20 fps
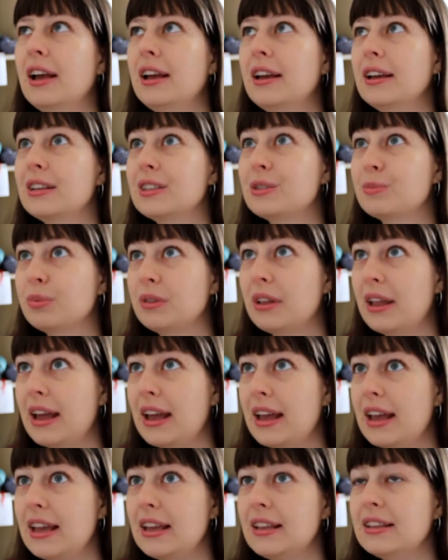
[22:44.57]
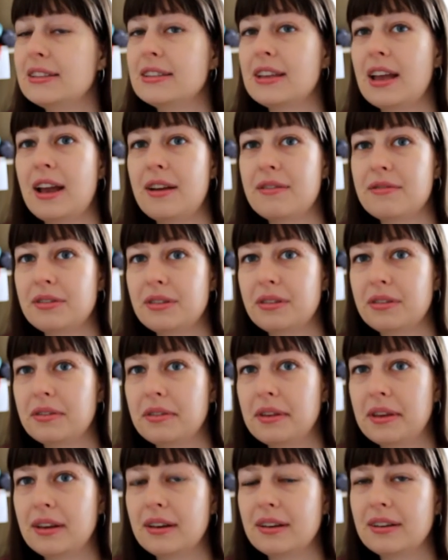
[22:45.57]
explains
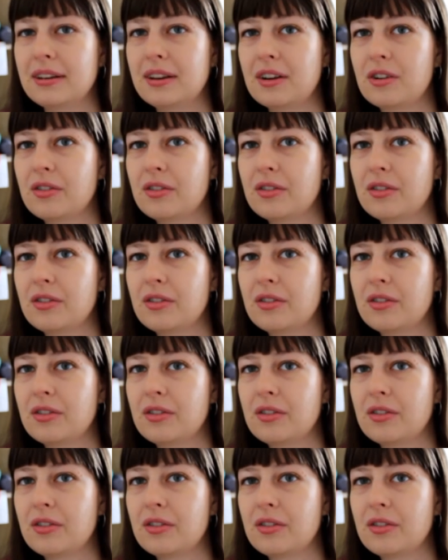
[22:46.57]
everything